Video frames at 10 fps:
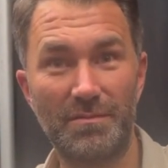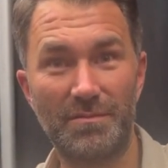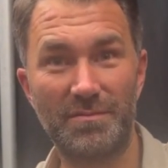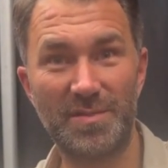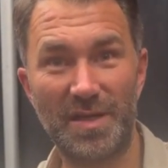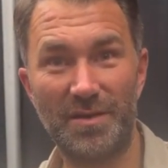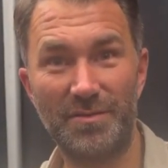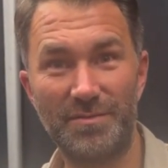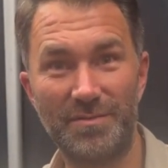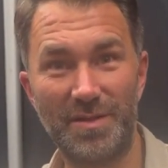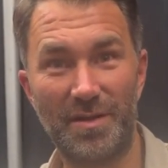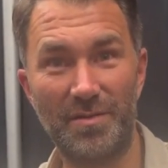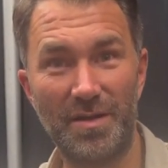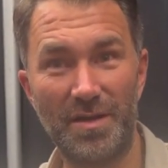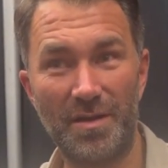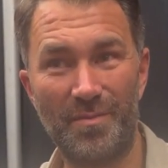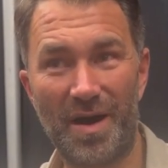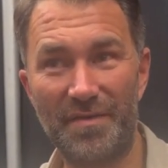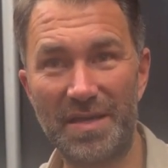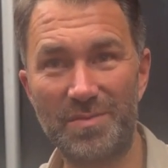So, but I
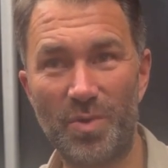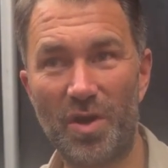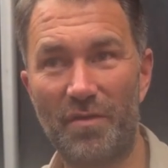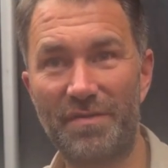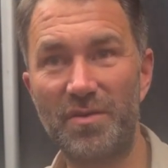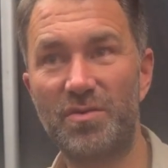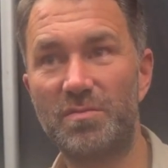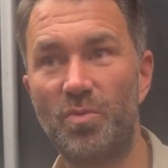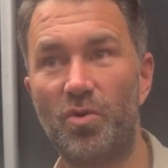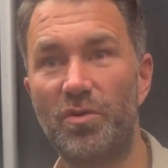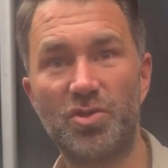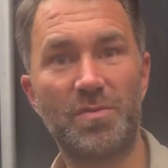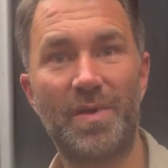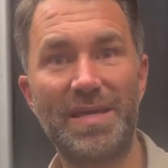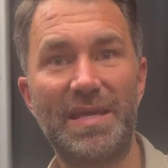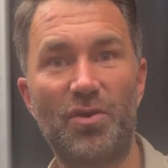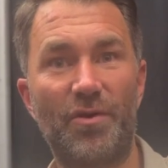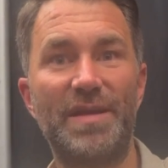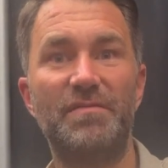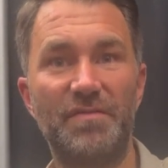think we've got to focus more on just making
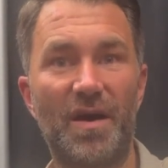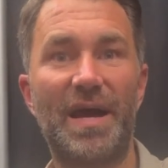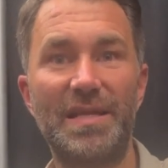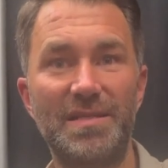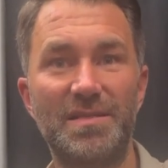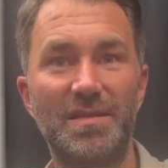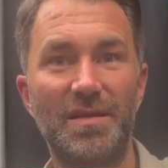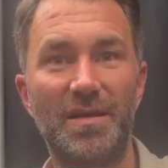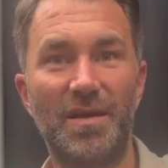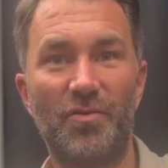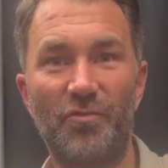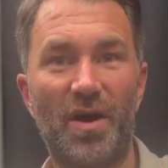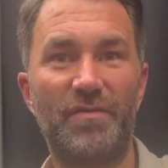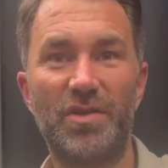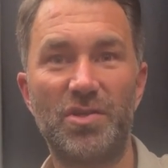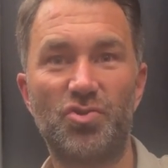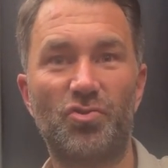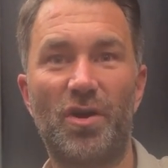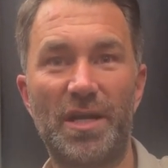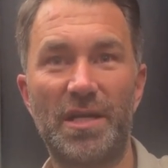great fights rather than
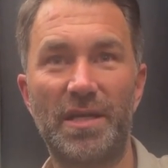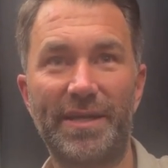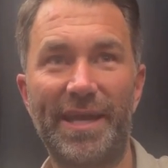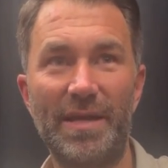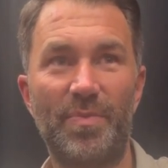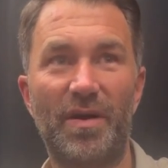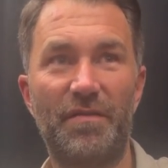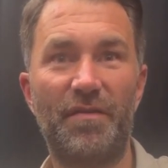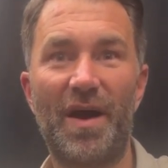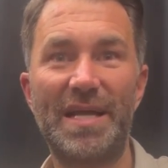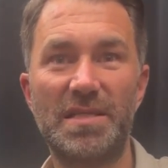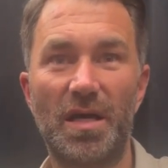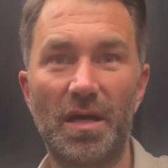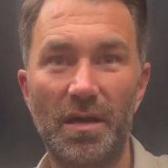trying to keep a fighter.